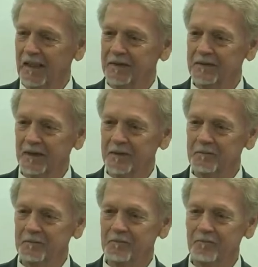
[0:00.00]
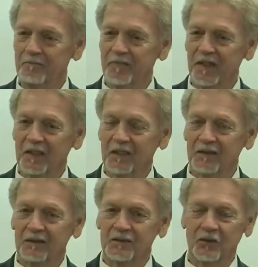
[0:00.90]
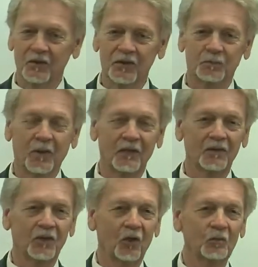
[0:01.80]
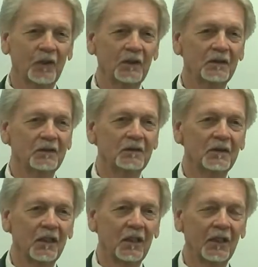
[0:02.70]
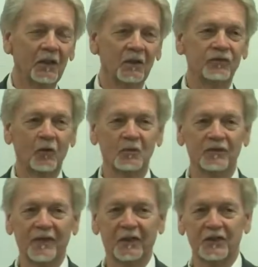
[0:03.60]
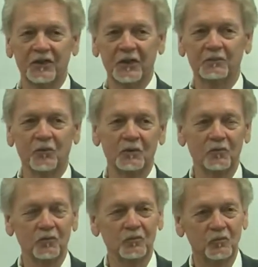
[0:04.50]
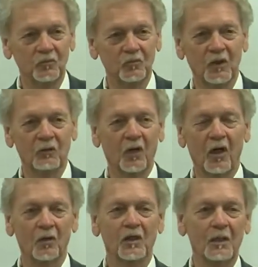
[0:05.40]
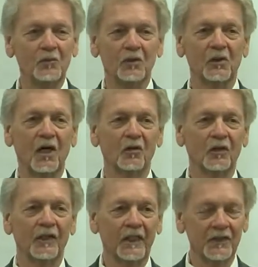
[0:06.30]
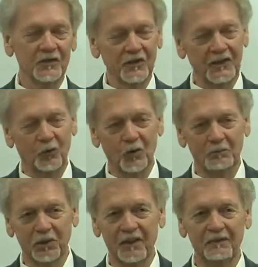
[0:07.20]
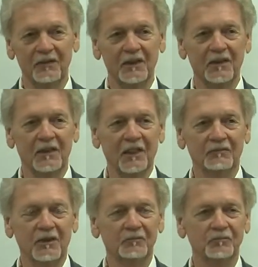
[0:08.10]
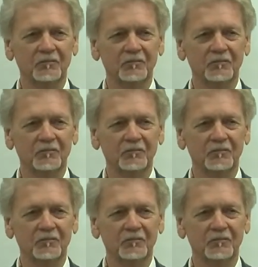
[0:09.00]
And uh, so this brother told me uh, in our former fellowship when we were all coming to loggerheads and he quit believing in the covenant,